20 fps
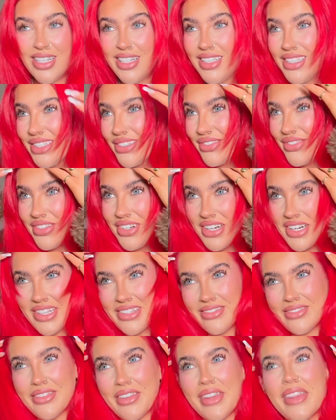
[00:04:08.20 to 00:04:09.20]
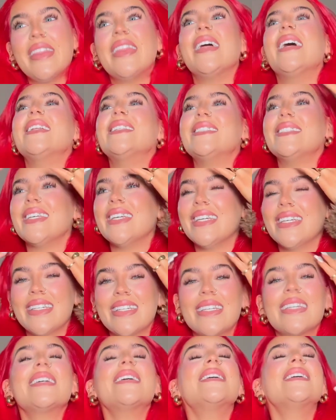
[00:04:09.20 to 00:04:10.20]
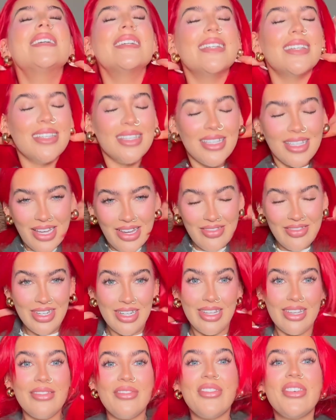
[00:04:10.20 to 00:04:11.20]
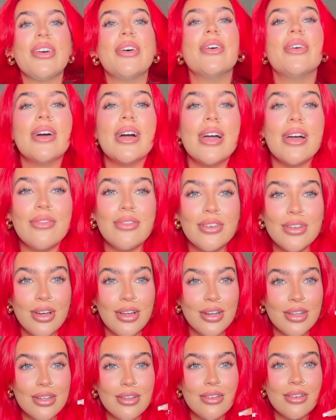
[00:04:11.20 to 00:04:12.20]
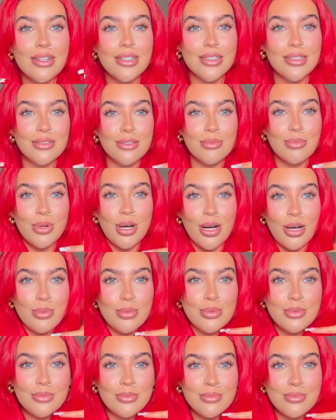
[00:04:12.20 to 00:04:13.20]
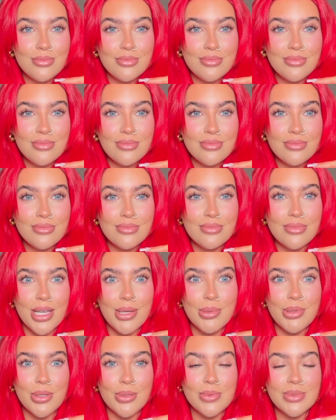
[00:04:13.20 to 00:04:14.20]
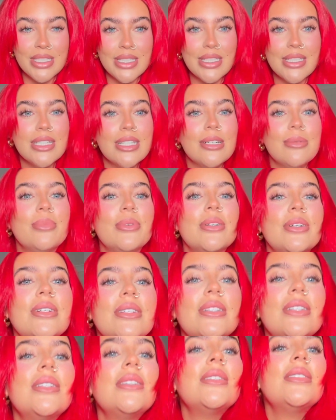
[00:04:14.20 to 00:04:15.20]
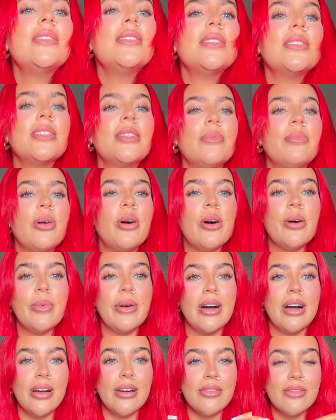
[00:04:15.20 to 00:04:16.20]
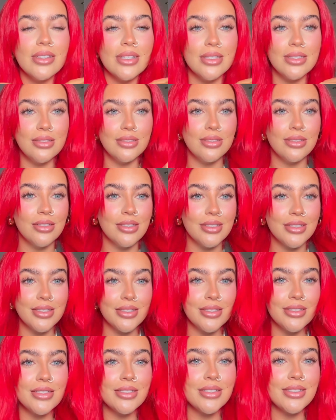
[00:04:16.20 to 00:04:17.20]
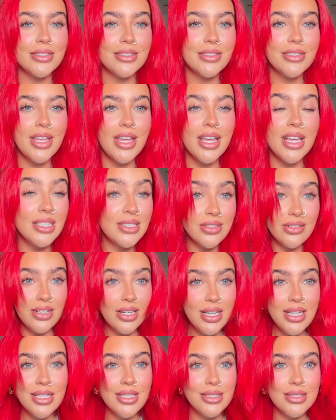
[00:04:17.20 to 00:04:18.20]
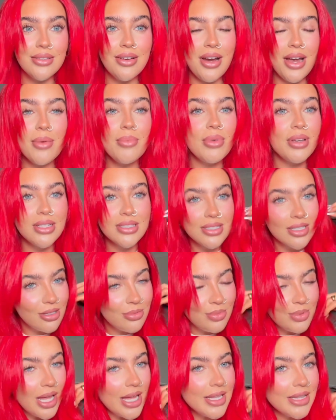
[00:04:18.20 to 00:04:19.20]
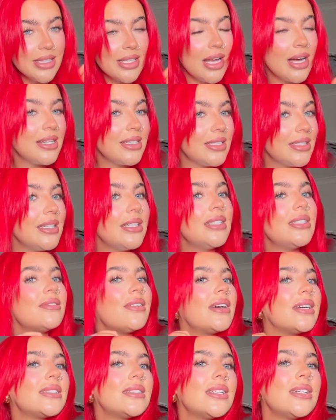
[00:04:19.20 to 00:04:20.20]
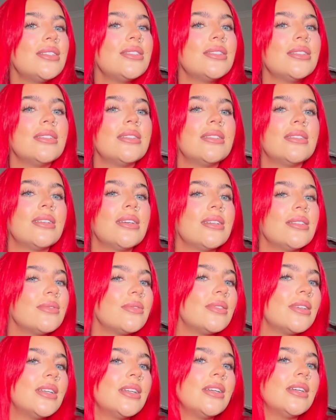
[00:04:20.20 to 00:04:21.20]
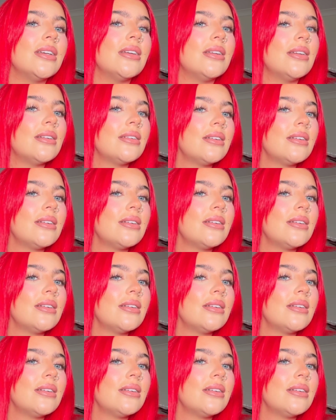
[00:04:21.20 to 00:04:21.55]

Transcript: It's pretty pathetic. I mean, it'd be alright if I got it cut into a bob. Maybe up to here, but the bottom half is just... It's alright because it'll blend nicely into extensions. That's what you need